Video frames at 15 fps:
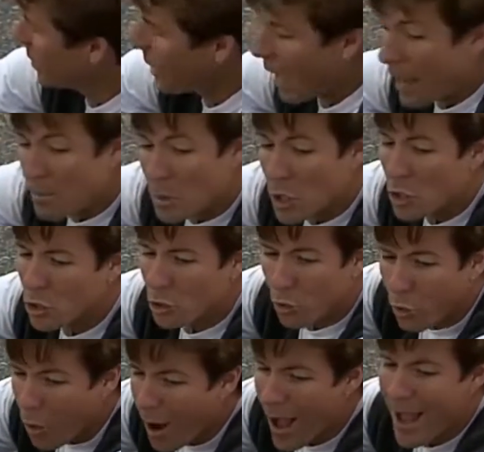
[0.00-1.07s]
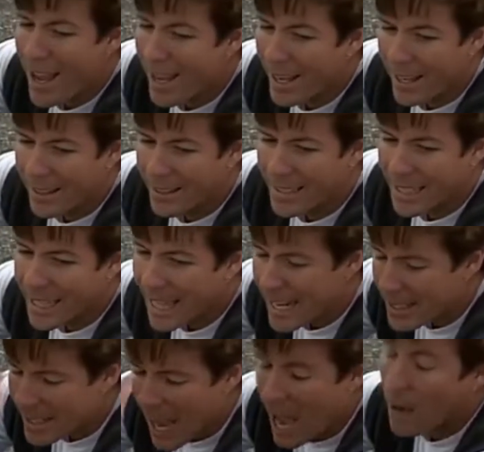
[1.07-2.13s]
I'm just trying to get
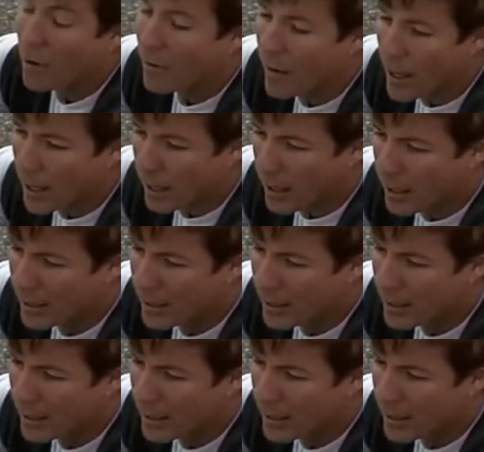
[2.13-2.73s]
us out of here.